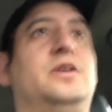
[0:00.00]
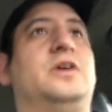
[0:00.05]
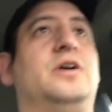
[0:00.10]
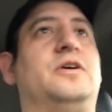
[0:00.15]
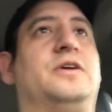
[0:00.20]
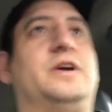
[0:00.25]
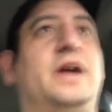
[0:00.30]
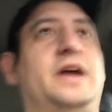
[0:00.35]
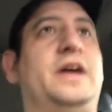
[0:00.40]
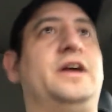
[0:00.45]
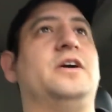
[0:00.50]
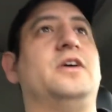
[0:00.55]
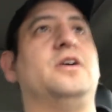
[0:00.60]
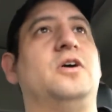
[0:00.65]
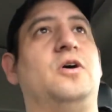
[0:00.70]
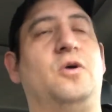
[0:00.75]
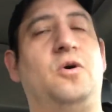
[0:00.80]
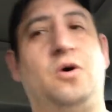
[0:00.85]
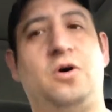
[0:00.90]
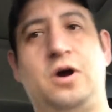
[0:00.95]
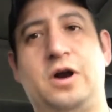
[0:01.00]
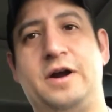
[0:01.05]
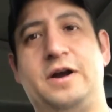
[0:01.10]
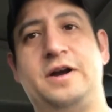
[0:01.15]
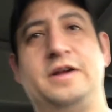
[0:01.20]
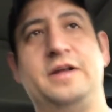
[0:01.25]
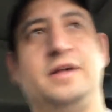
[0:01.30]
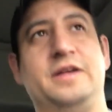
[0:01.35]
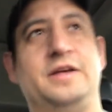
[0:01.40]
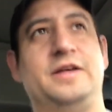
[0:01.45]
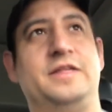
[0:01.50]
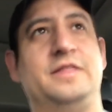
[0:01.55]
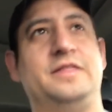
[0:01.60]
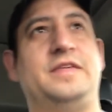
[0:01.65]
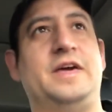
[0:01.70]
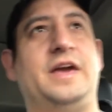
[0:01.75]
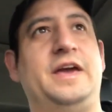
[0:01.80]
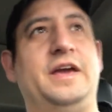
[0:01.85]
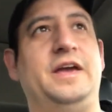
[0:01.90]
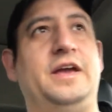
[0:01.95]
okay, or
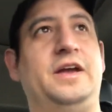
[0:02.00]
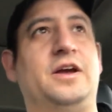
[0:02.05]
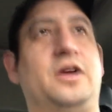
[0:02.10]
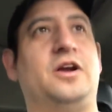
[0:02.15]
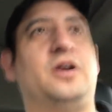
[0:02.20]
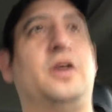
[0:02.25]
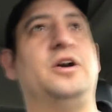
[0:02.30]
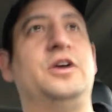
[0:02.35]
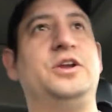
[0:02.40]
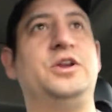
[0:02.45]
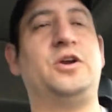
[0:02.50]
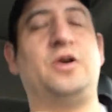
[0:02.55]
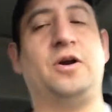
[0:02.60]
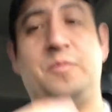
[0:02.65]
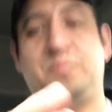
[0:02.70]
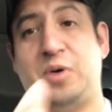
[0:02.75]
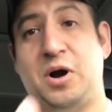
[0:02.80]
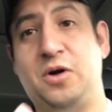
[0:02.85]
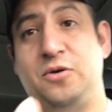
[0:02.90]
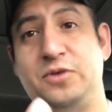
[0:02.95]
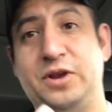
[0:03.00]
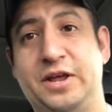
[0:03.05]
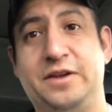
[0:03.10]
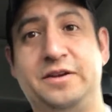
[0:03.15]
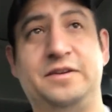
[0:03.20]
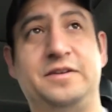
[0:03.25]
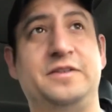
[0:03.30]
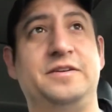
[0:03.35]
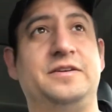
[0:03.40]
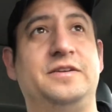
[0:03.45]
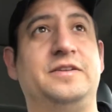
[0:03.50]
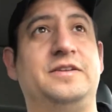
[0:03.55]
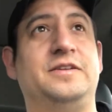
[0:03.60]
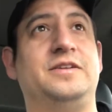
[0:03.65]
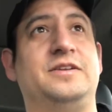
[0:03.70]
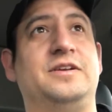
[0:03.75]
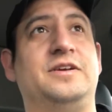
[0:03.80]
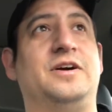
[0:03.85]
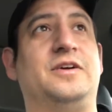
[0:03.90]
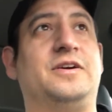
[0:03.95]
they hurt your opponent,
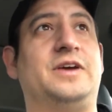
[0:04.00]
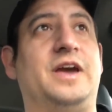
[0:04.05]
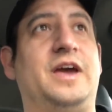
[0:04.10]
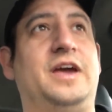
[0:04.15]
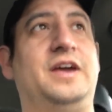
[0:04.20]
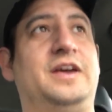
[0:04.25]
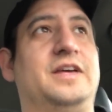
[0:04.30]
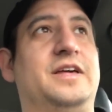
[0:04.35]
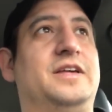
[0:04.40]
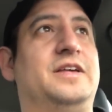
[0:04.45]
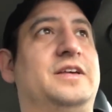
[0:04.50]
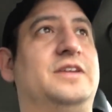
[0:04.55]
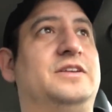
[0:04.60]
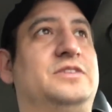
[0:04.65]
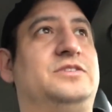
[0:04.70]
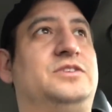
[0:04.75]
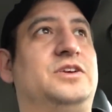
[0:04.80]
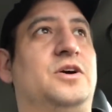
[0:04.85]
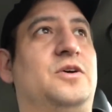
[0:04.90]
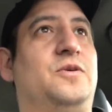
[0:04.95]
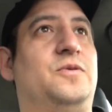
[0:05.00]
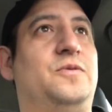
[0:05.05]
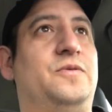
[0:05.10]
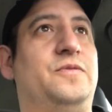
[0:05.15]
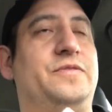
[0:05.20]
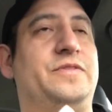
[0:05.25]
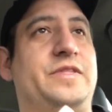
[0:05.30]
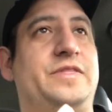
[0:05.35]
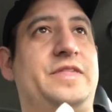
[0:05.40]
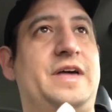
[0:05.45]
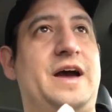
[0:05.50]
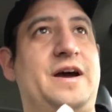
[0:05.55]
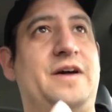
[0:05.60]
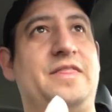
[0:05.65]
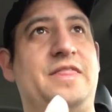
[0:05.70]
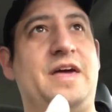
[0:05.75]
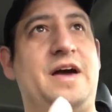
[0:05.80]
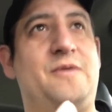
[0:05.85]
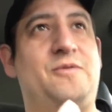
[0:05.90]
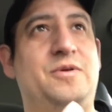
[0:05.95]
okay. So
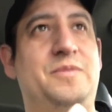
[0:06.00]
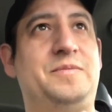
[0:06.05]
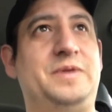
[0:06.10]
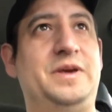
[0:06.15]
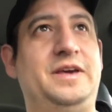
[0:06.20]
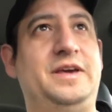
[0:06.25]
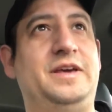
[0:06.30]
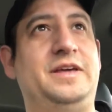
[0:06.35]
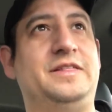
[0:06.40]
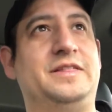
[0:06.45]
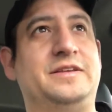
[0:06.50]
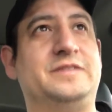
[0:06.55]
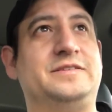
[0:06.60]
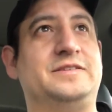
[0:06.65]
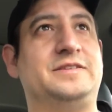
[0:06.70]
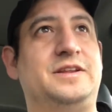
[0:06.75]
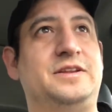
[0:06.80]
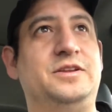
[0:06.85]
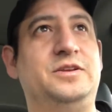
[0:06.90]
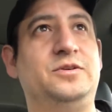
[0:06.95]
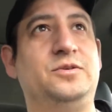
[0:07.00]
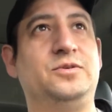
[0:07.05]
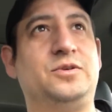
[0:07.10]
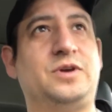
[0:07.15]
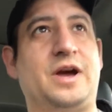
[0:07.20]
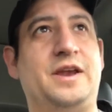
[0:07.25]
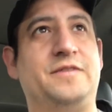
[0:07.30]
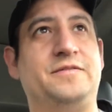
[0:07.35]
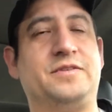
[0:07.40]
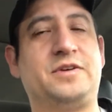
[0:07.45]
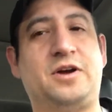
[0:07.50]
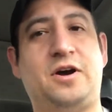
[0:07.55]
that would be, this is a new kind of